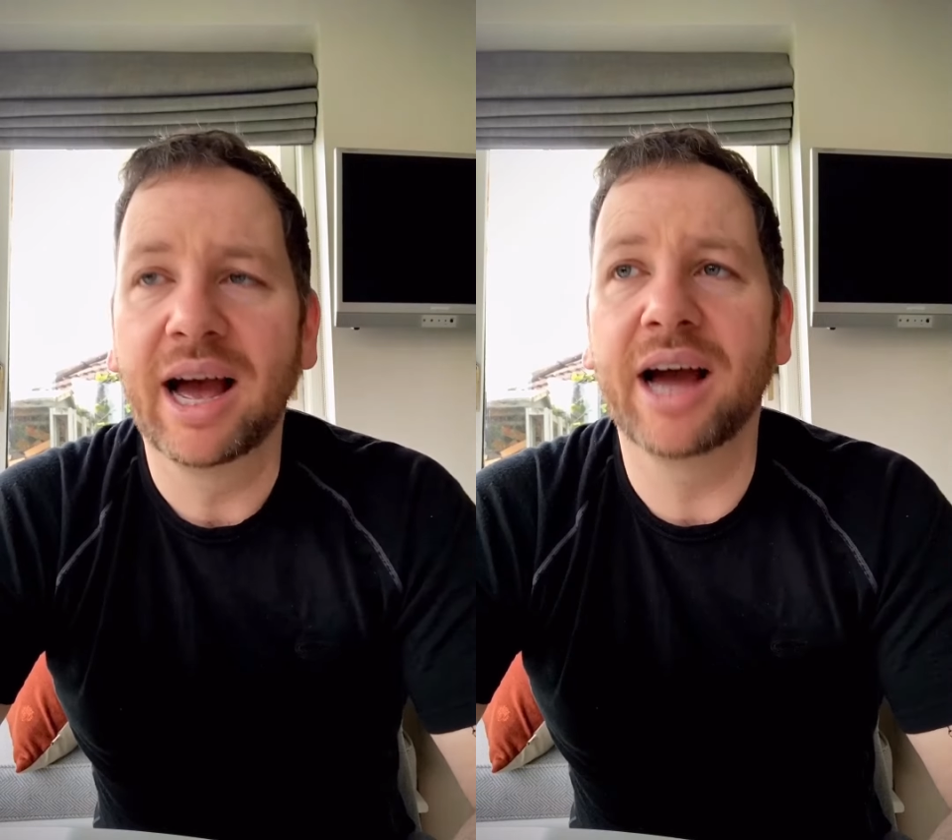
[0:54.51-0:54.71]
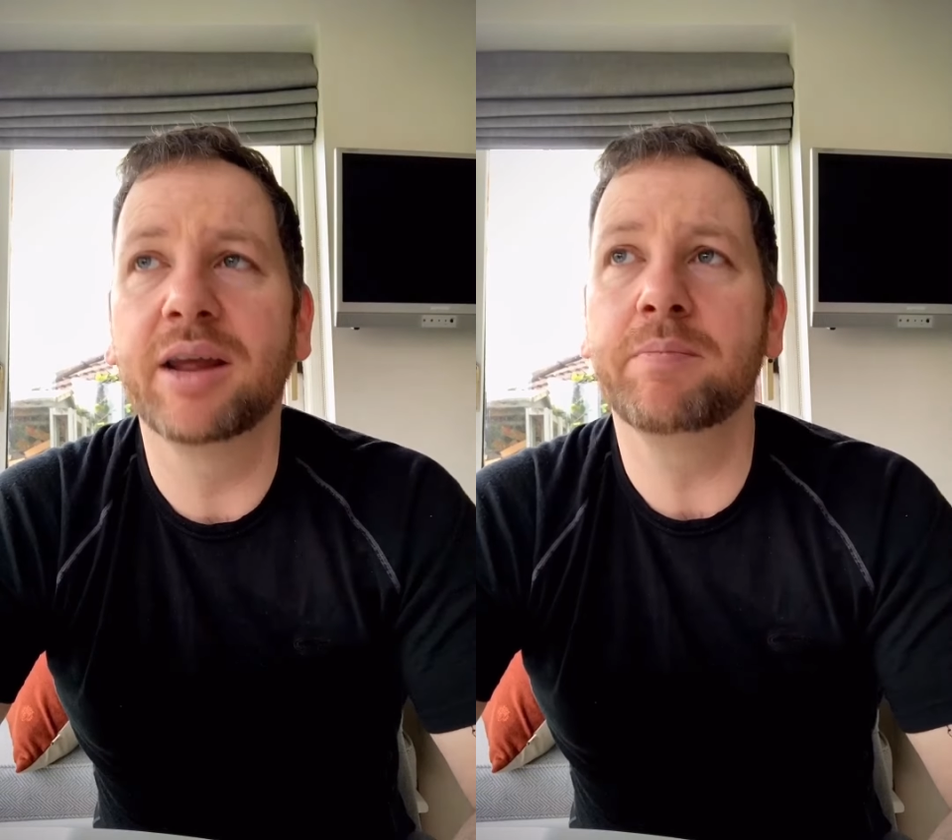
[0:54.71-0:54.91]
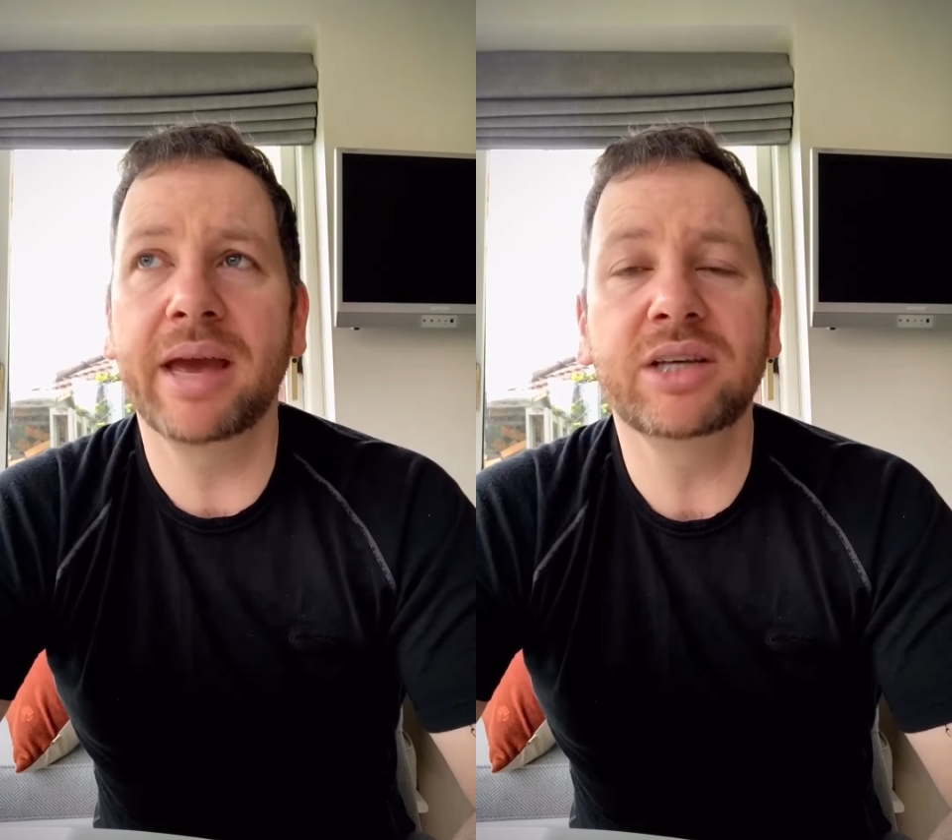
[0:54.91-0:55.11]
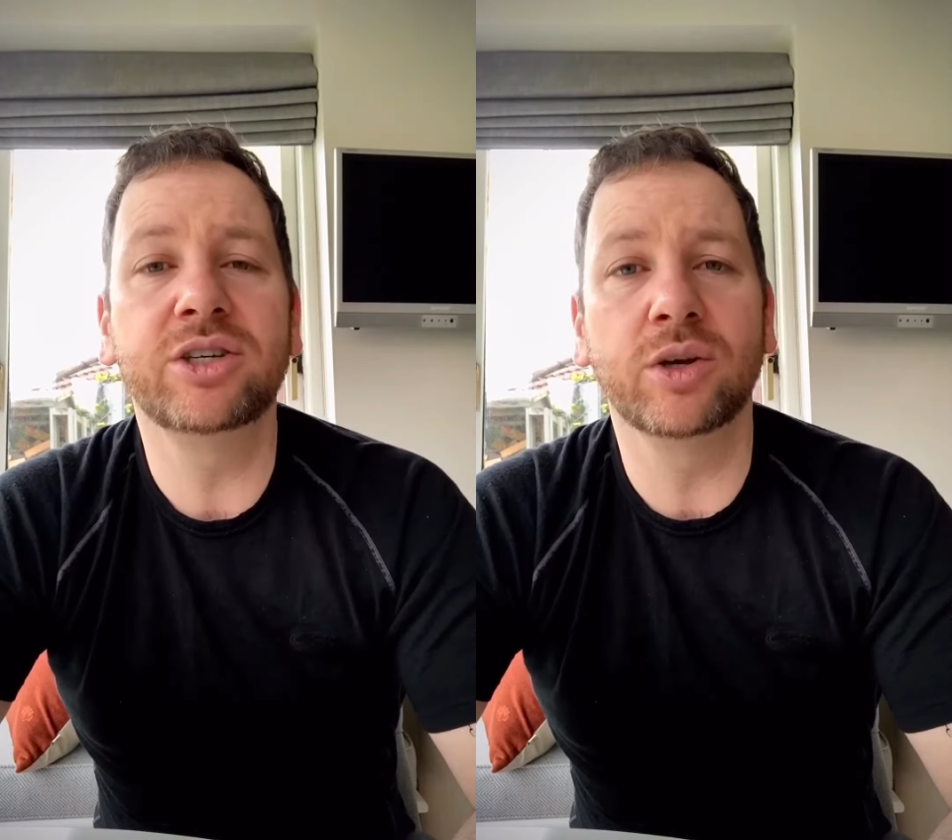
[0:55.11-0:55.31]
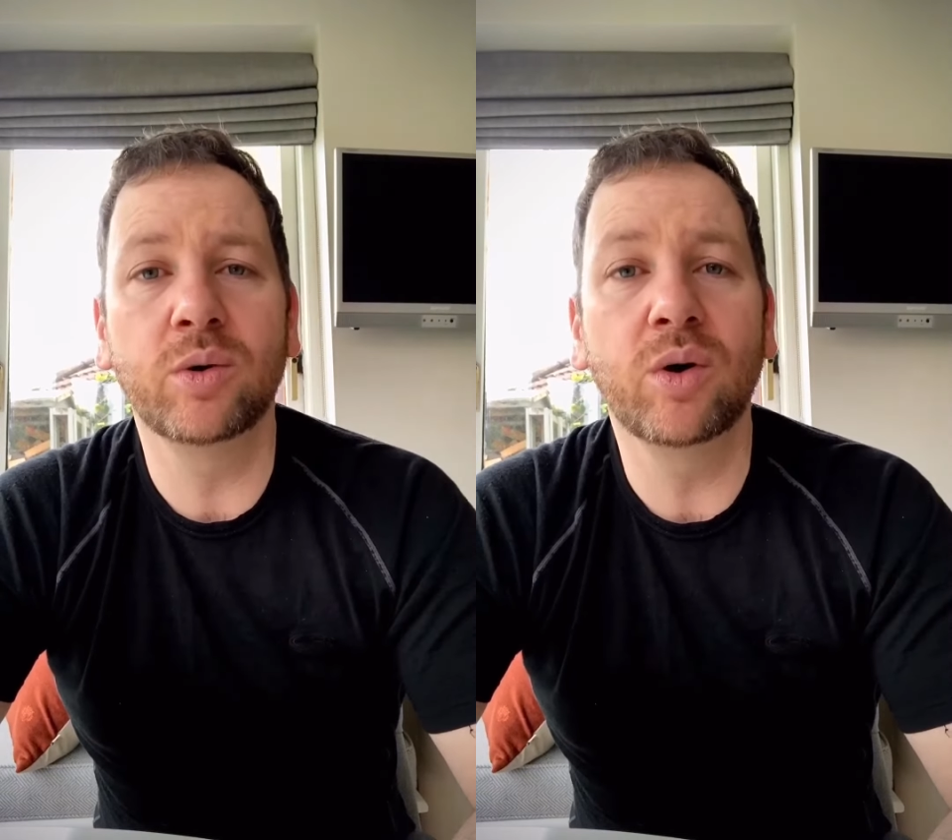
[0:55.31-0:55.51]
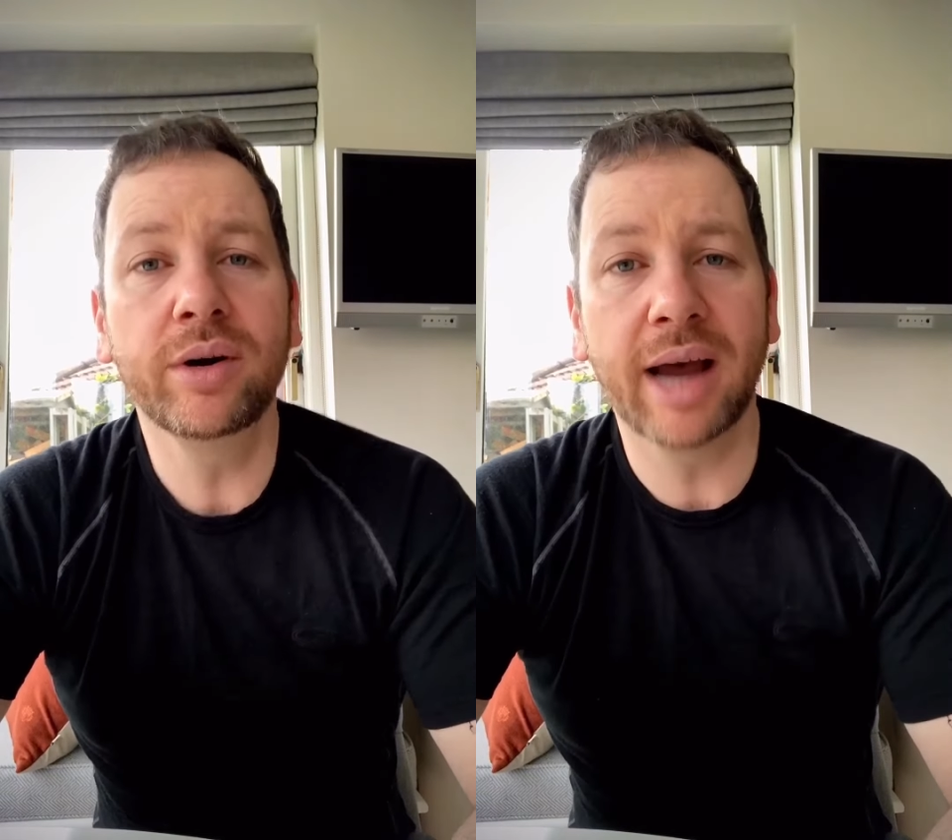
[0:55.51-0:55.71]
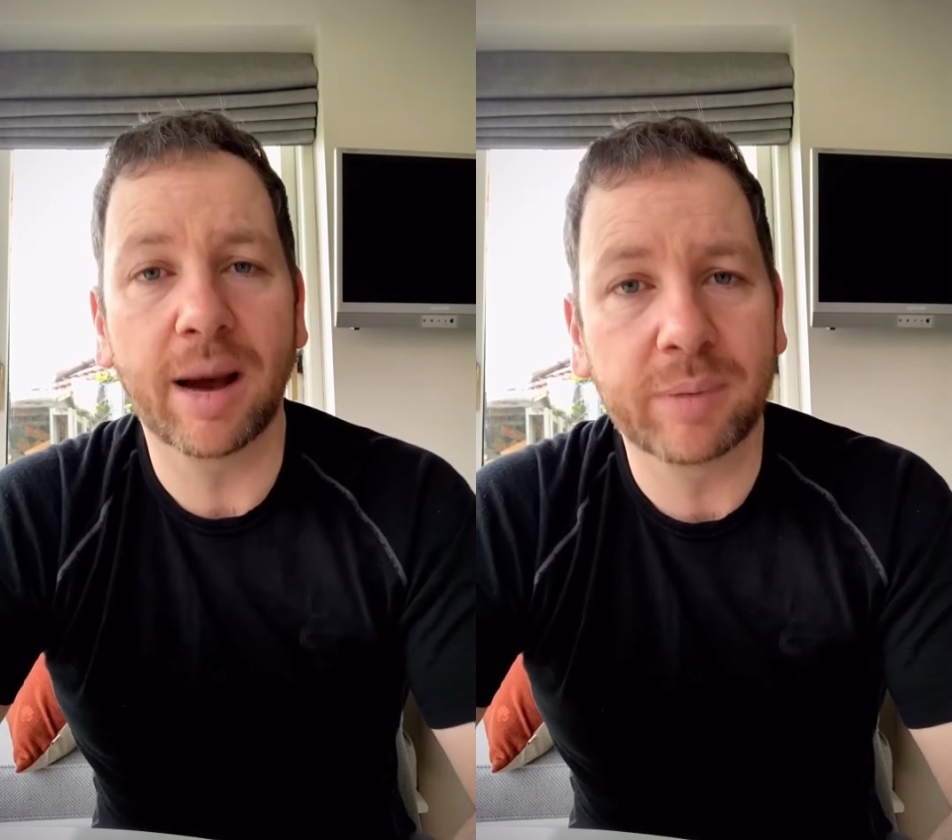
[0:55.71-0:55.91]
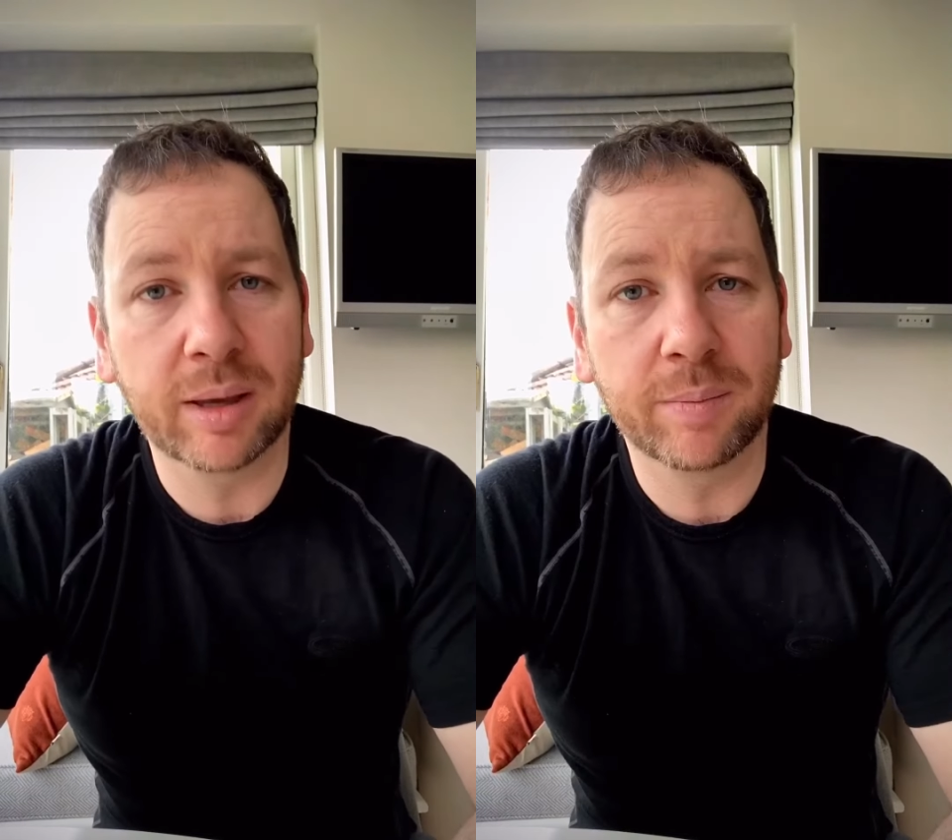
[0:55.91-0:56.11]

and it makes you unhappy